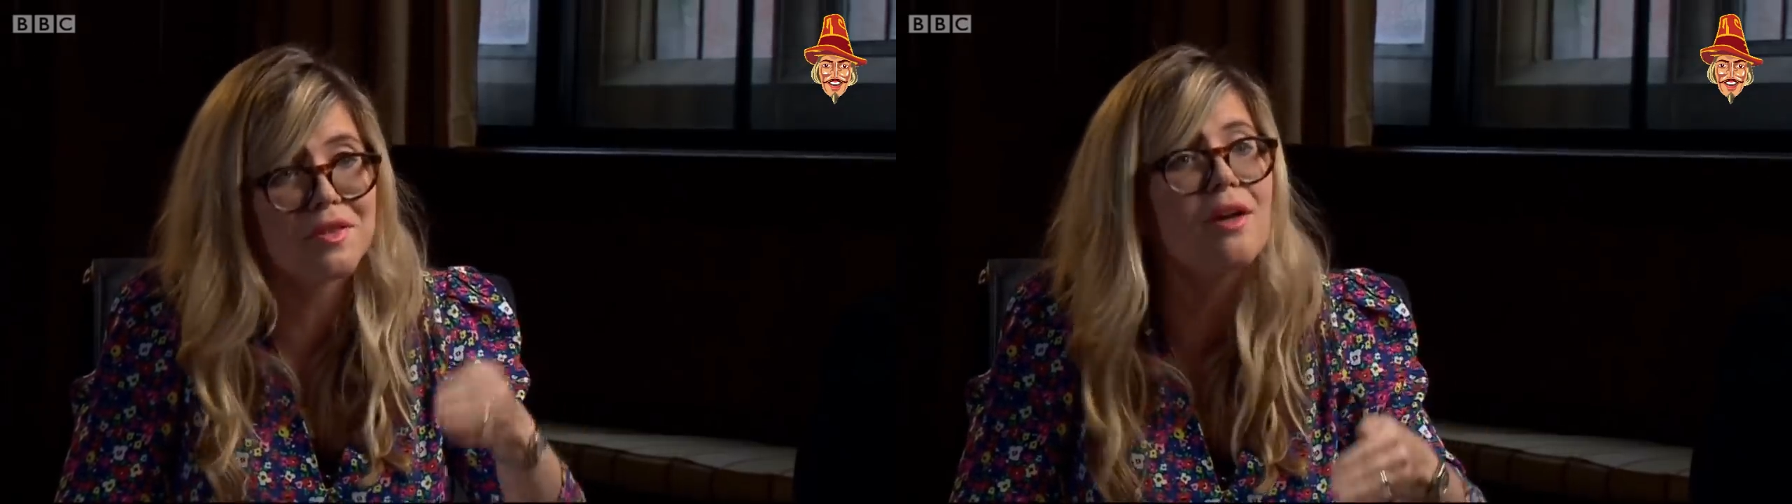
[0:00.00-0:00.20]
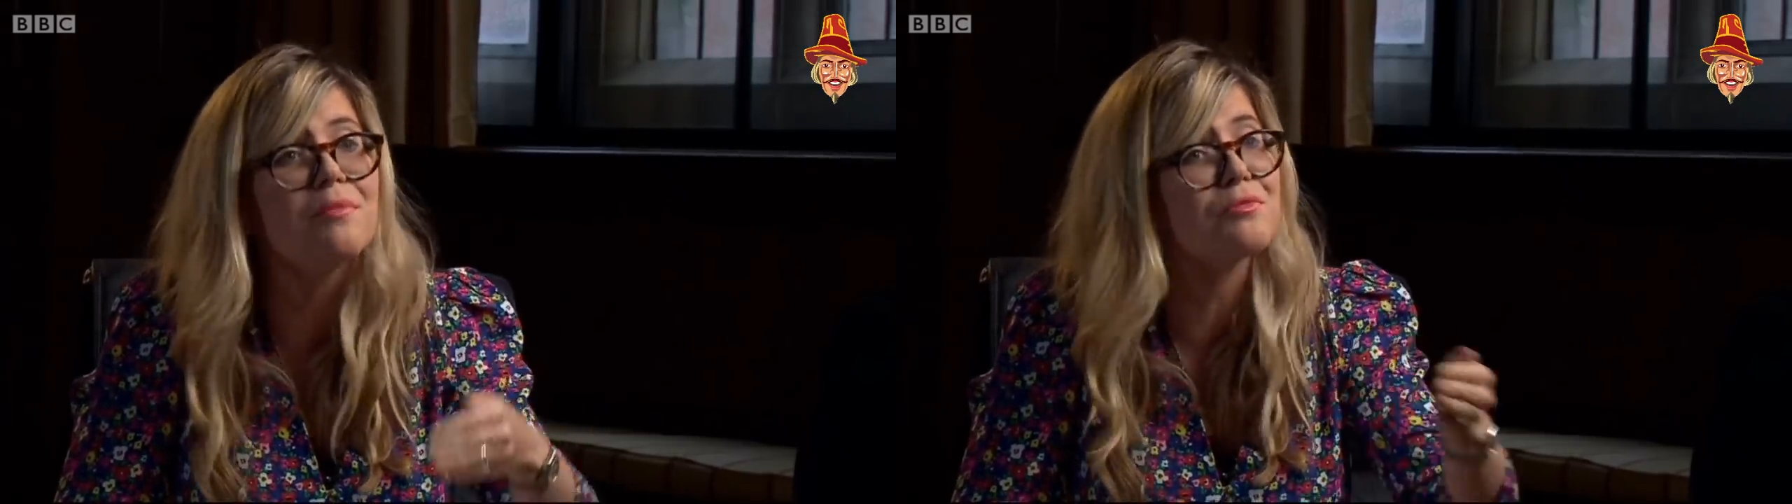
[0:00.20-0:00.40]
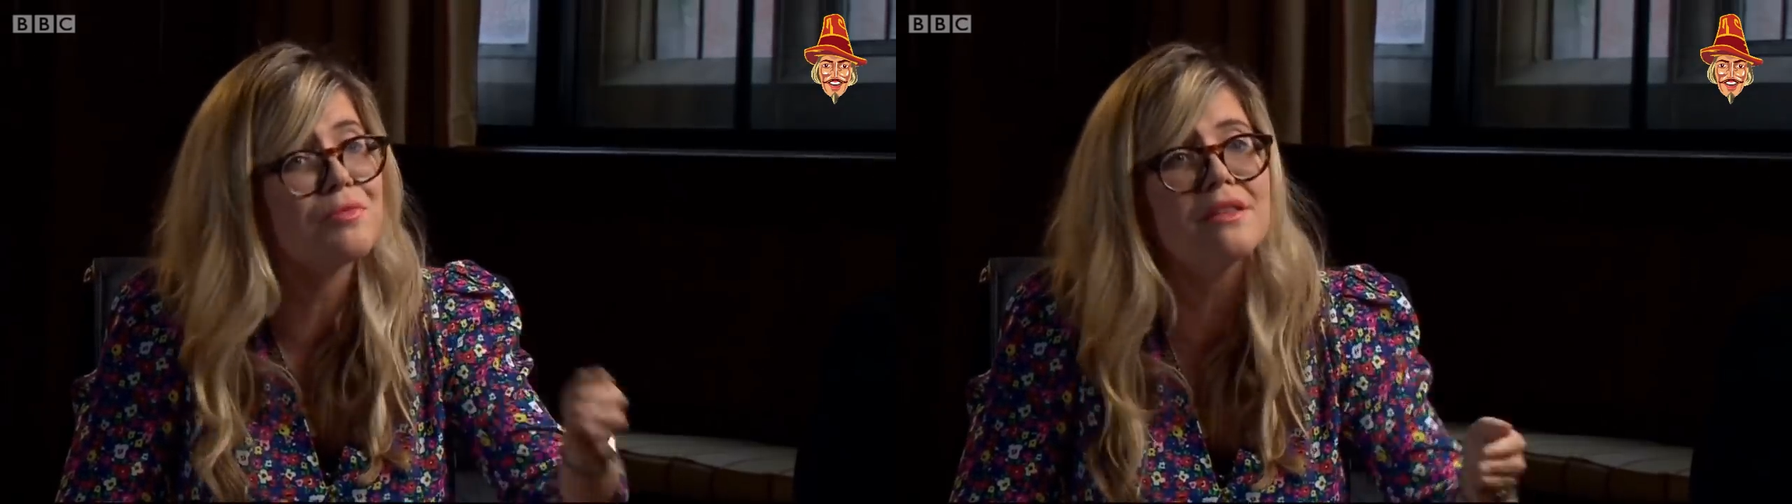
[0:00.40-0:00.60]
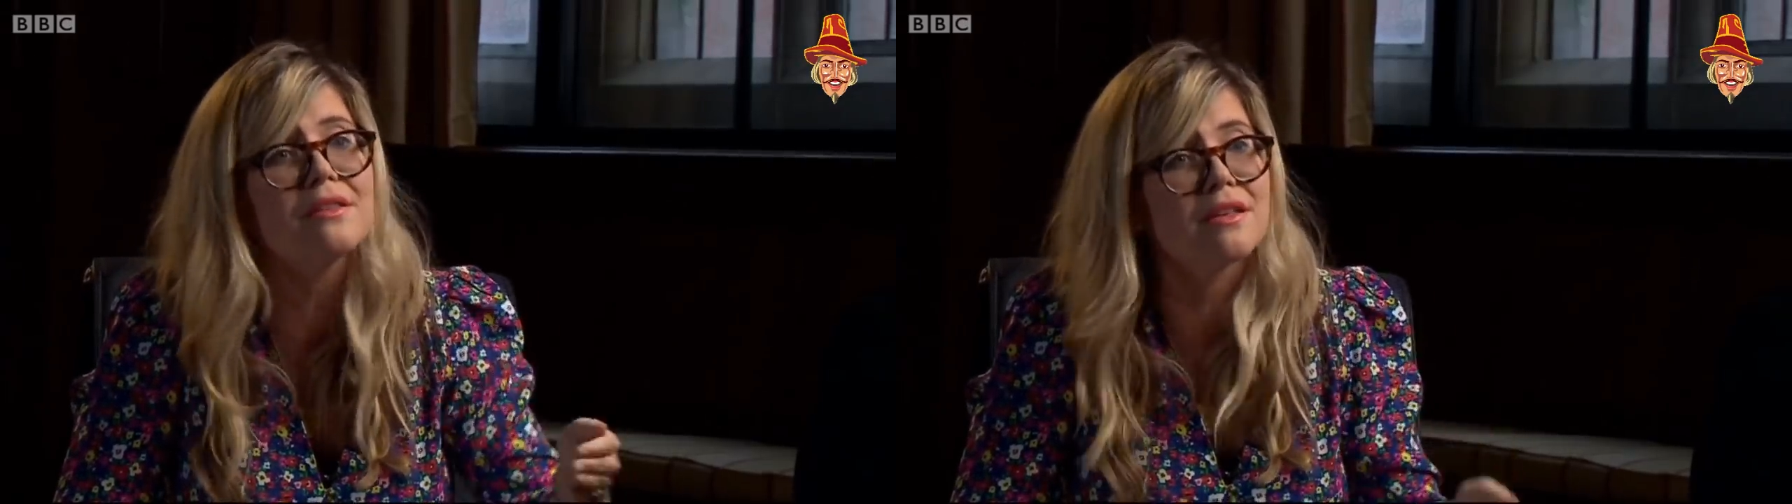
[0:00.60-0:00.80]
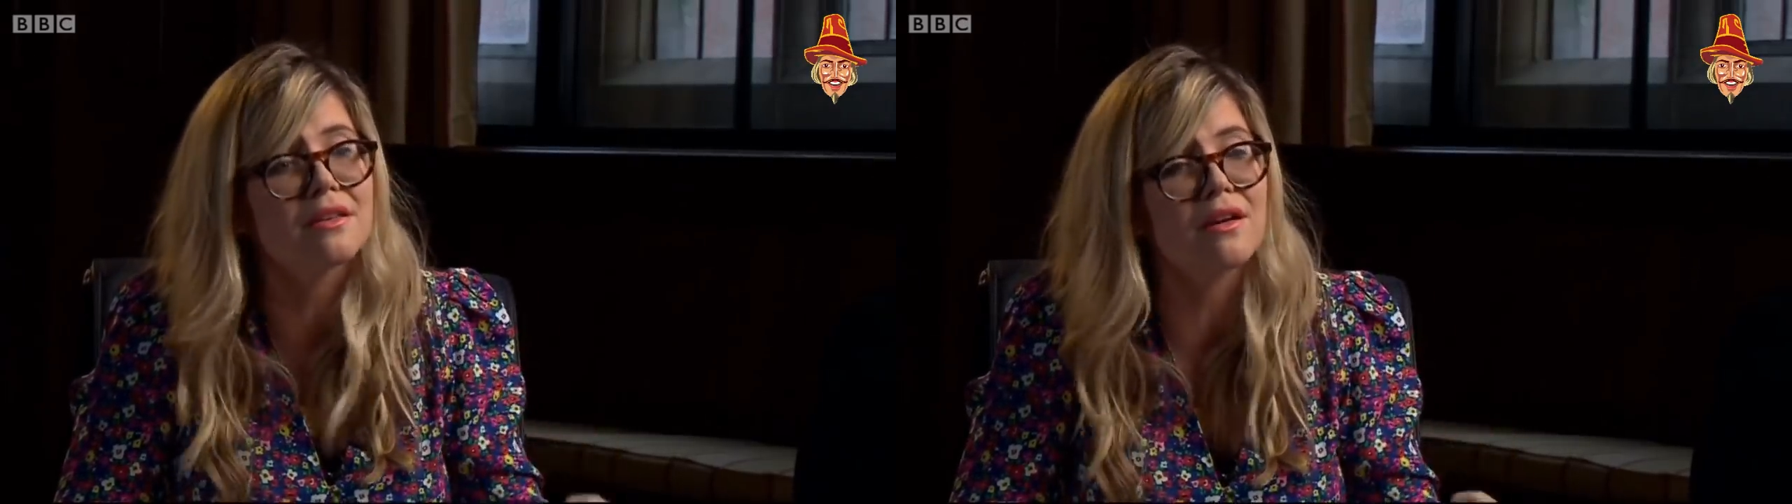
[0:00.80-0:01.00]
the time to
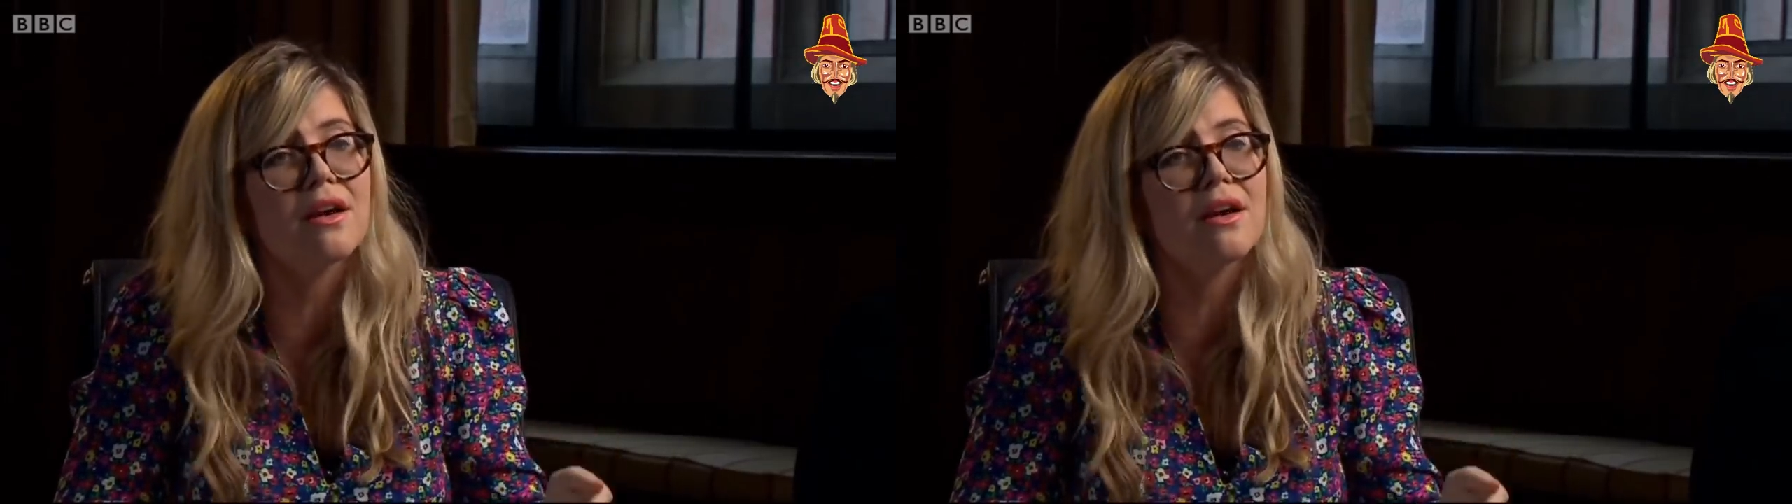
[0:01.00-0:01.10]
read the